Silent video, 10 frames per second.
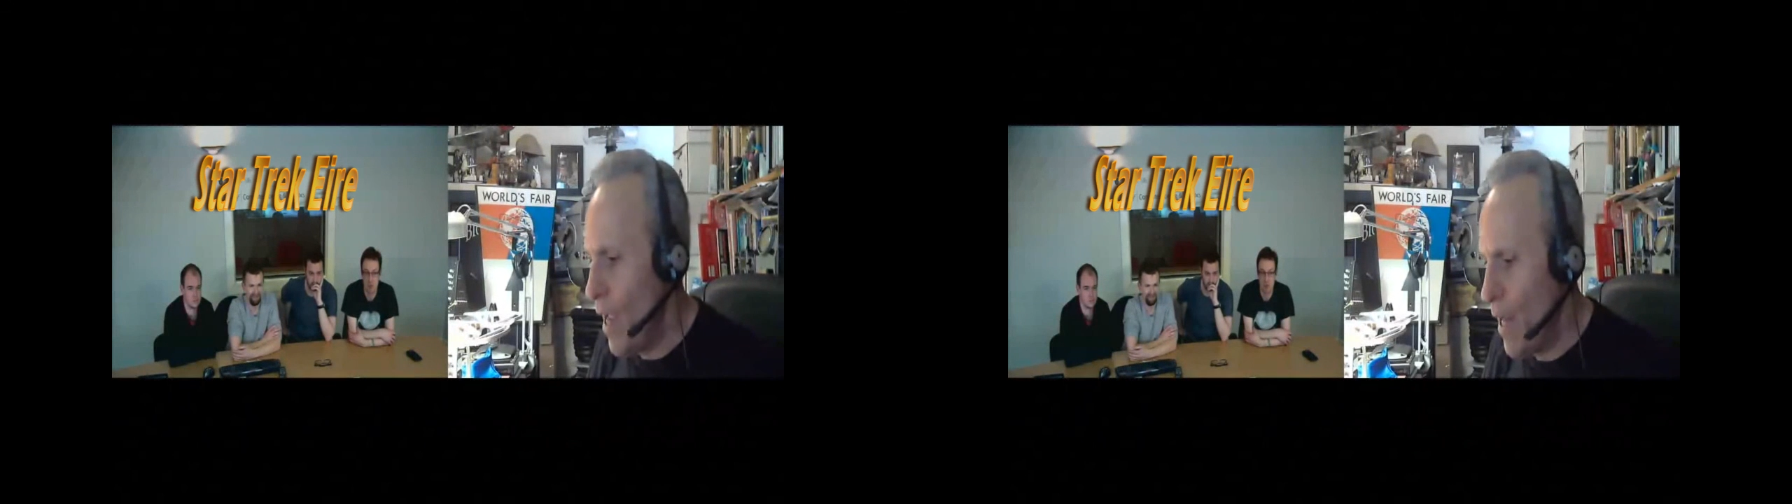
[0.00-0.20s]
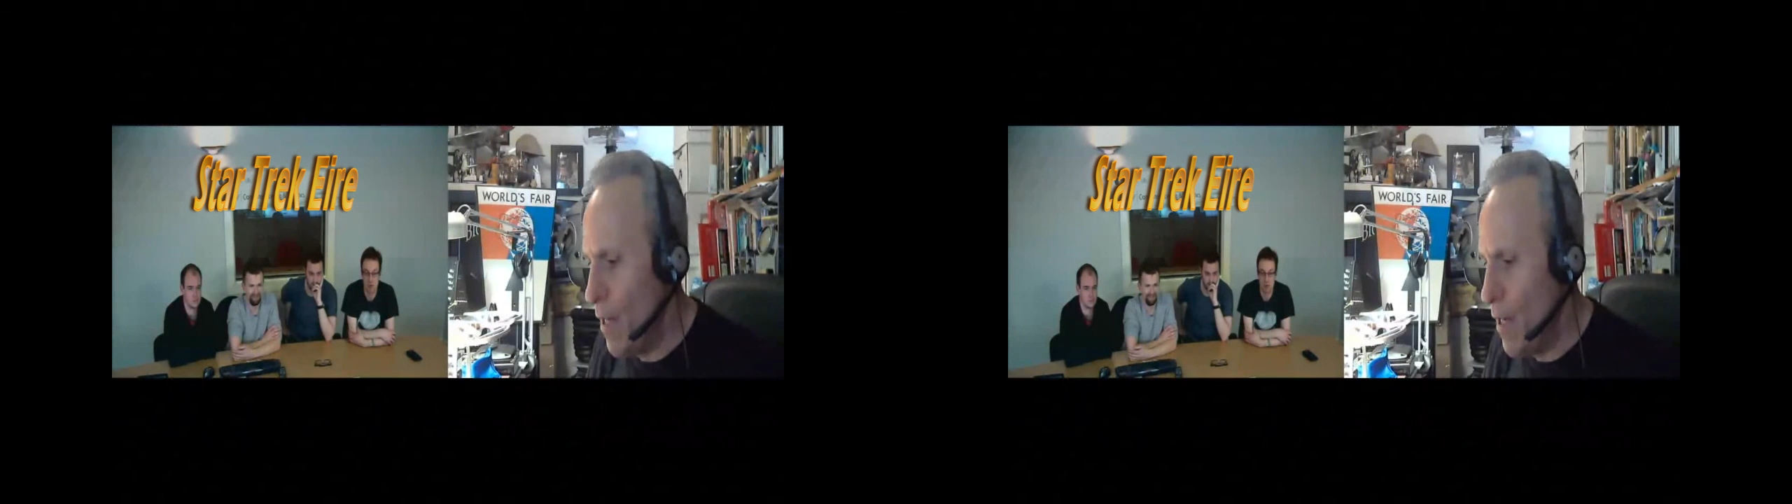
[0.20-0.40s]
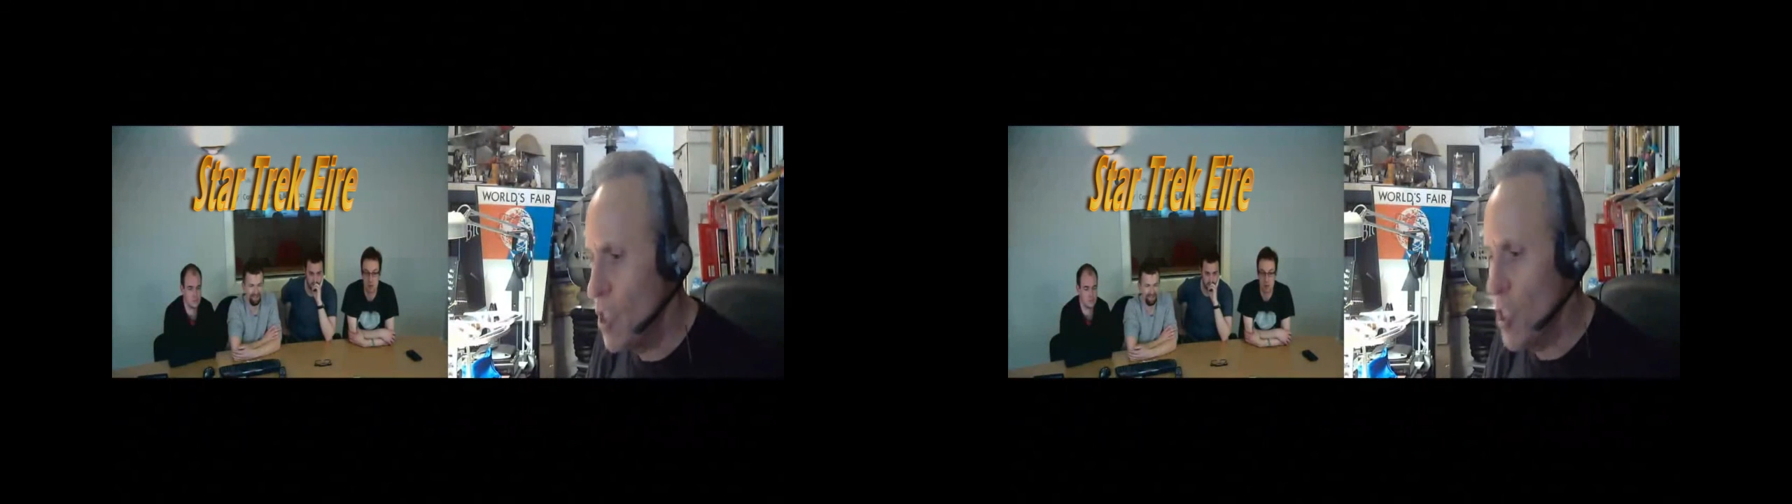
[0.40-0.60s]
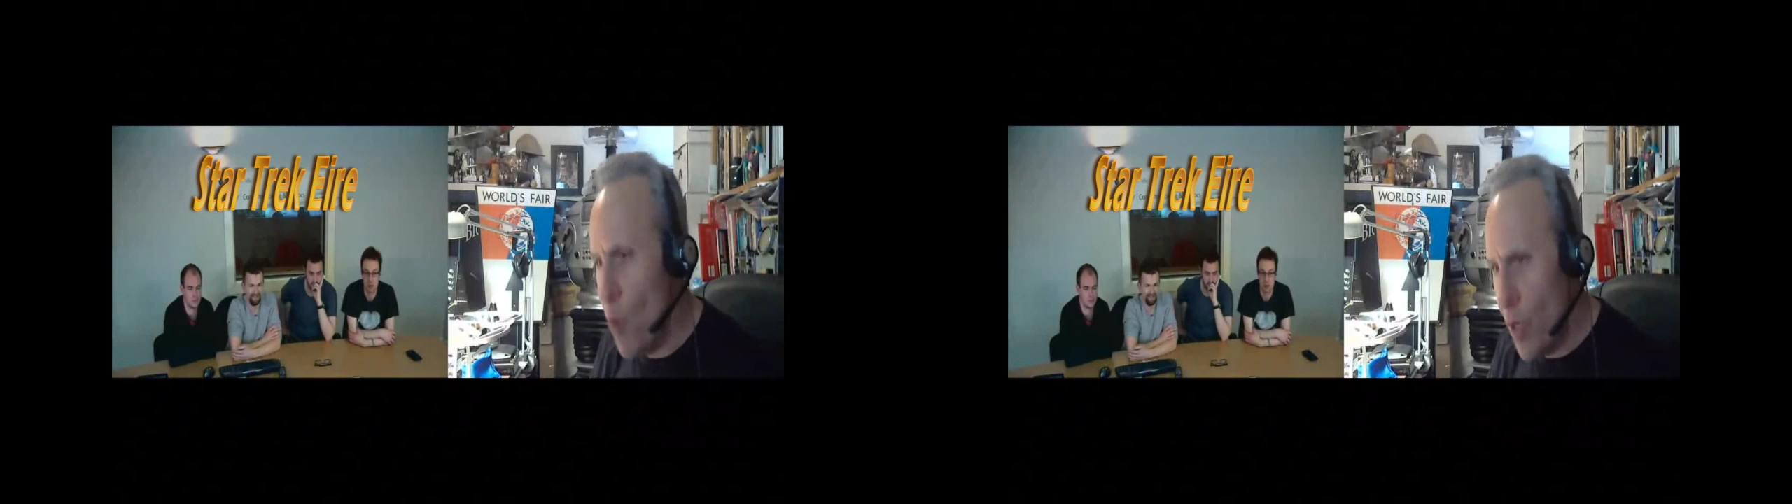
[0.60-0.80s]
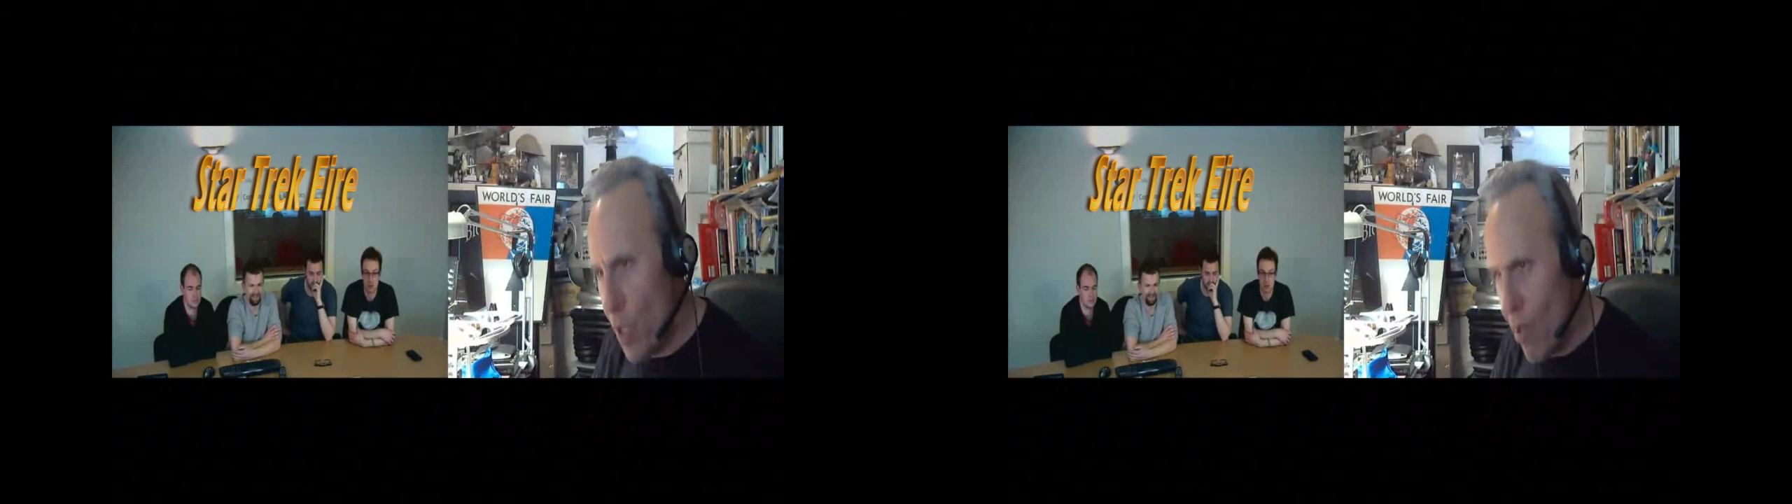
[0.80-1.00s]
And
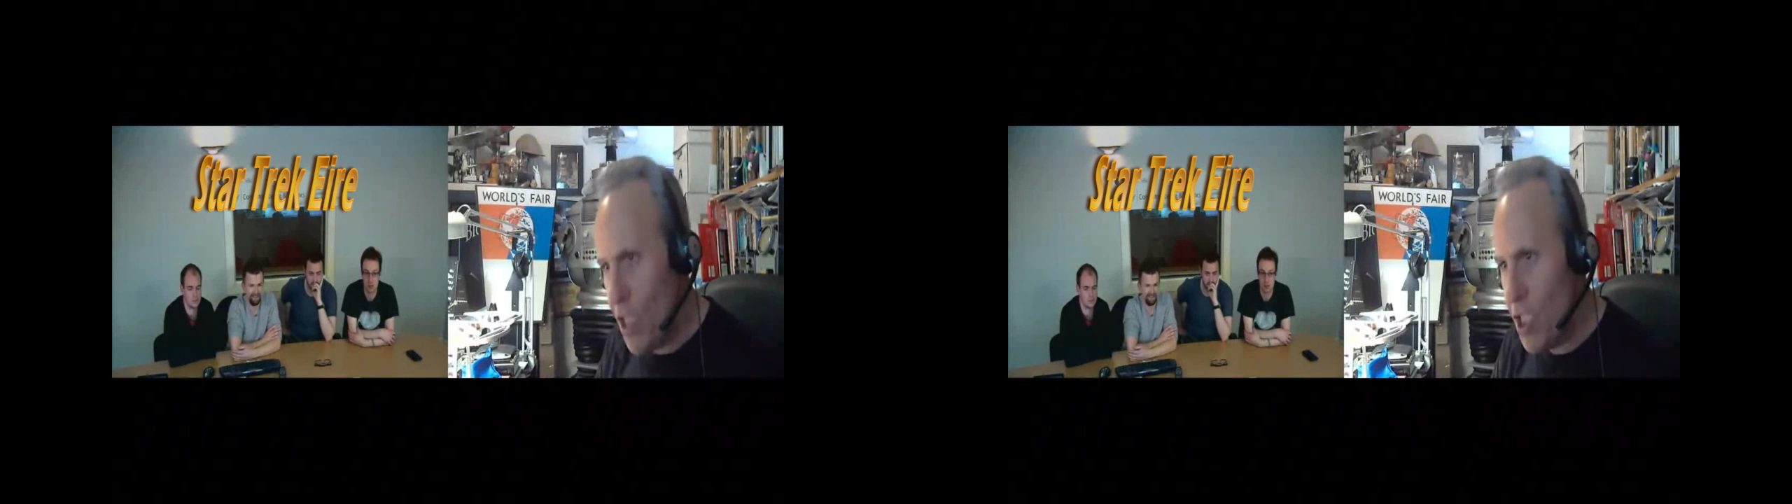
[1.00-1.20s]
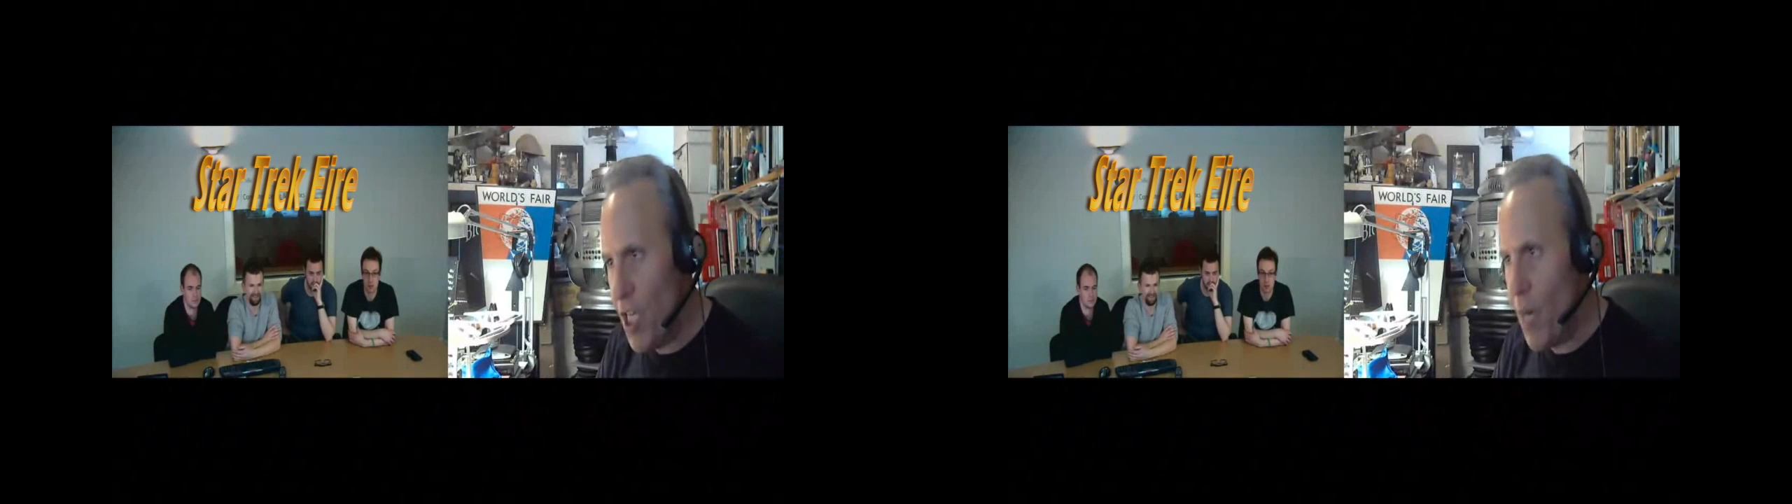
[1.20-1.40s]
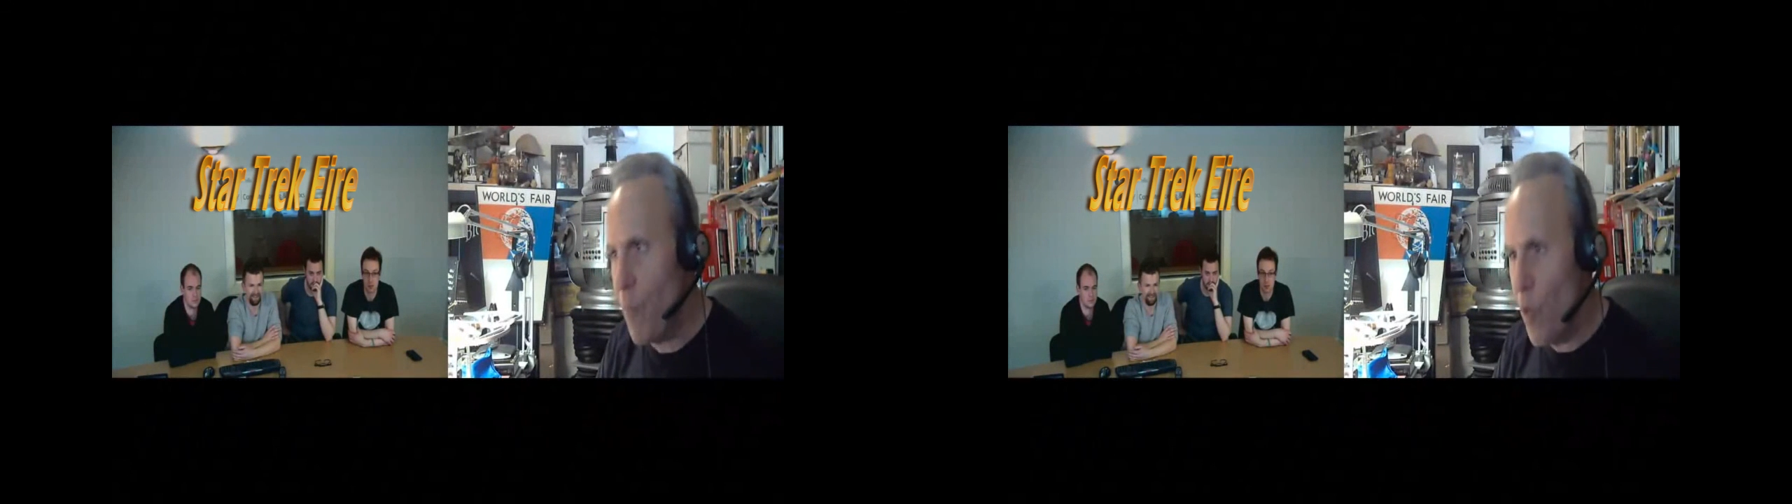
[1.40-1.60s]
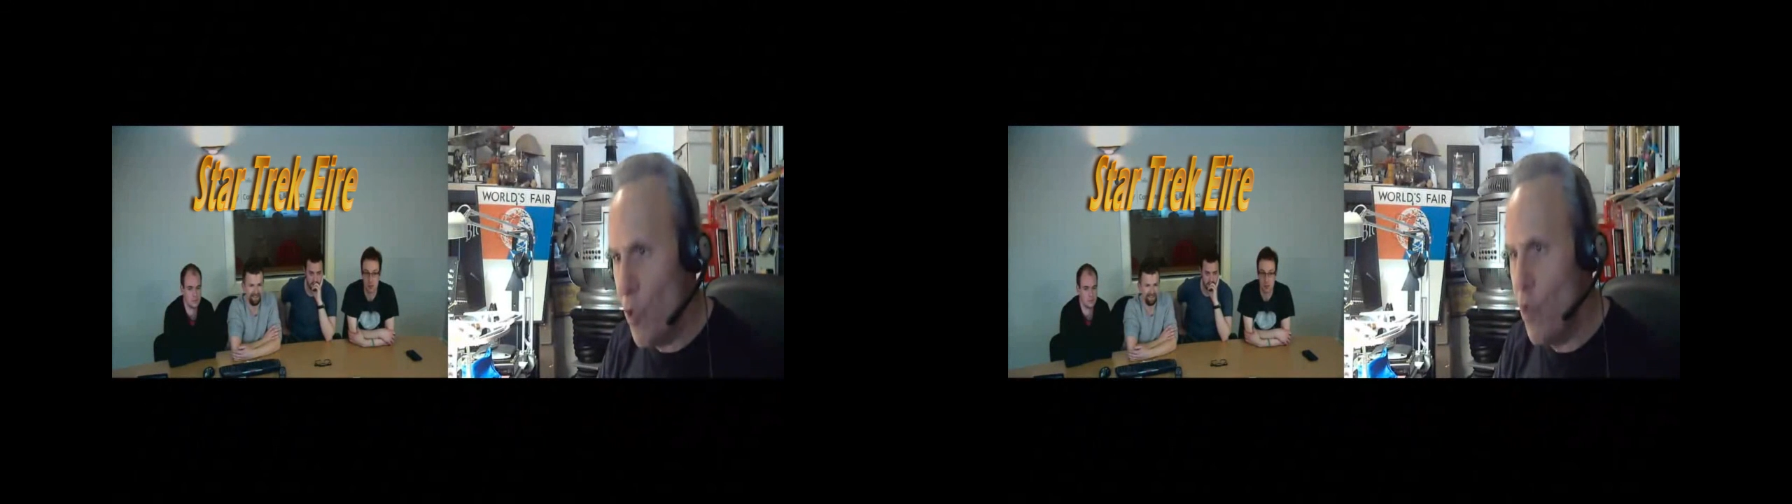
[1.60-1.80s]
so when you're on the ship,